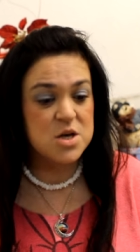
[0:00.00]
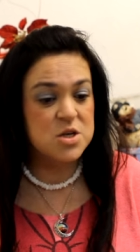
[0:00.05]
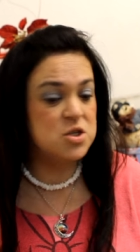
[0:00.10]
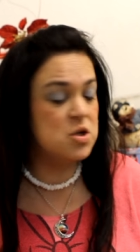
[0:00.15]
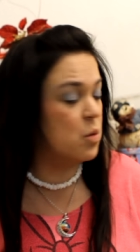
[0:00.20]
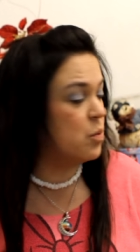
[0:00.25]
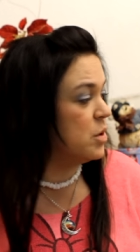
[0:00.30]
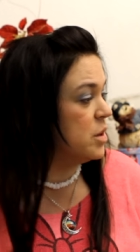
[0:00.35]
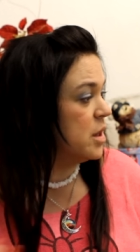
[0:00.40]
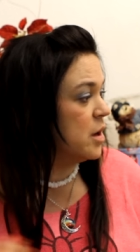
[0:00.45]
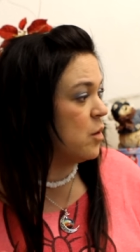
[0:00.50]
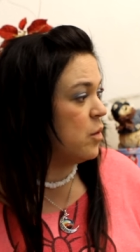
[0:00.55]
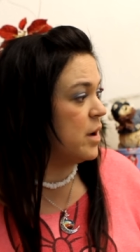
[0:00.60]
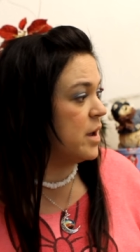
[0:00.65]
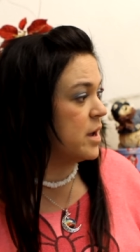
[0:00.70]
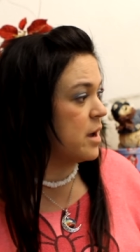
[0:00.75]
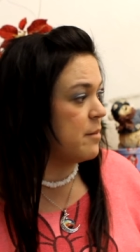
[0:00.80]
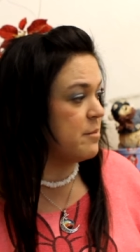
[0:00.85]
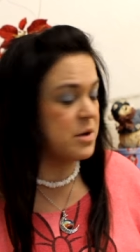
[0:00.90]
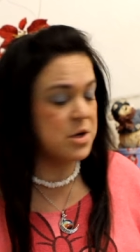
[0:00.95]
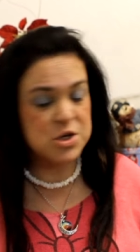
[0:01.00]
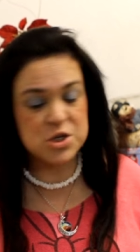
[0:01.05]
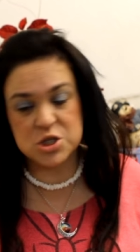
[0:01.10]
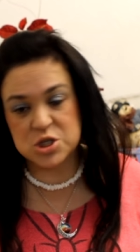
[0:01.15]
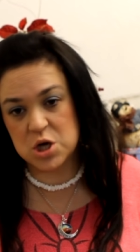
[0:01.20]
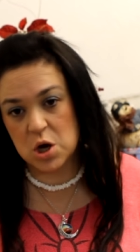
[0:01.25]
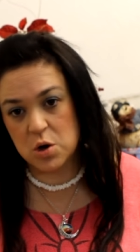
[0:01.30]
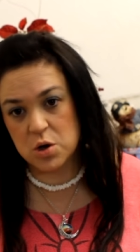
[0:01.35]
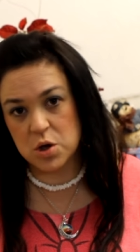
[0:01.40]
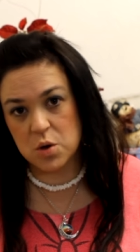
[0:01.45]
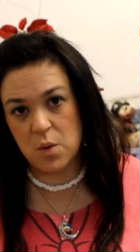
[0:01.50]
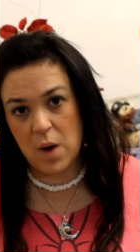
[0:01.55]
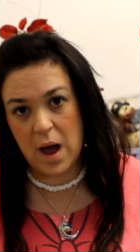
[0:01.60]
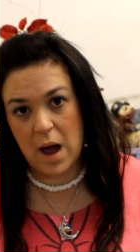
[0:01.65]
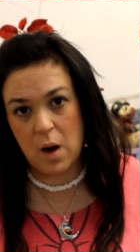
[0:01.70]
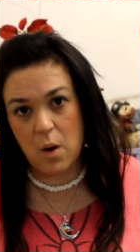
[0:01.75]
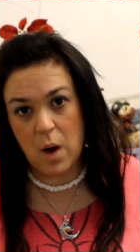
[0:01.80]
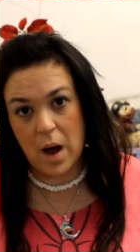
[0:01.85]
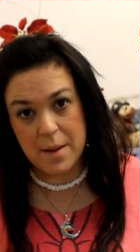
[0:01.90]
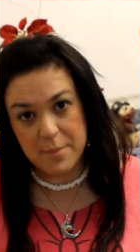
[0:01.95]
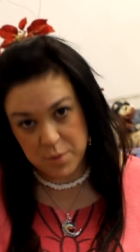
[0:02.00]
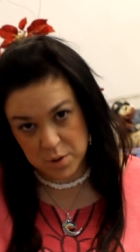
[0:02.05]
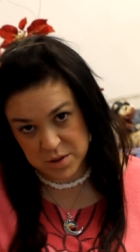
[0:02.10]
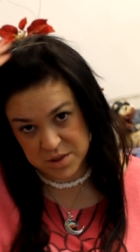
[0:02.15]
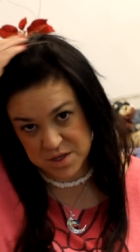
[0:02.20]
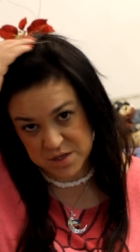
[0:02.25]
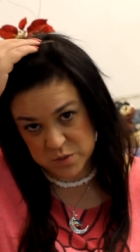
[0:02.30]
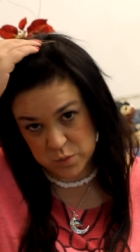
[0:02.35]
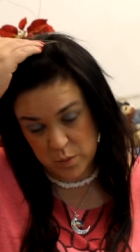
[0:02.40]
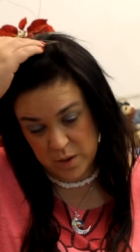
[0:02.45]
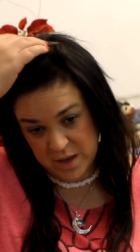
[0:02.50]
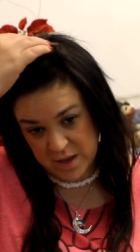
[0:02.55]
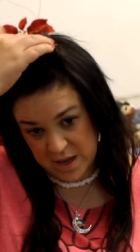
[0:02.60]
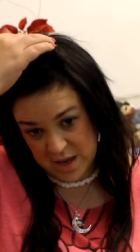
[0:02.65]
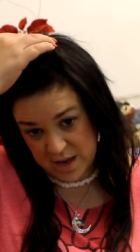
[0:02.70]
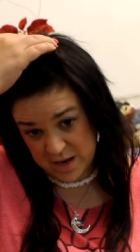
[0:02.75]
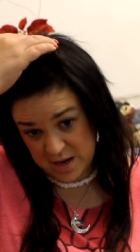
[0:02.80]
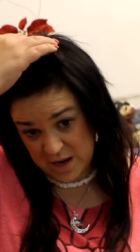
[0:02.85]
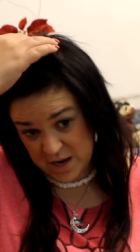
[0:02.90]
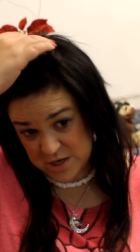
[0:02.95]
So really quick, I'm going to show you how I put this wig in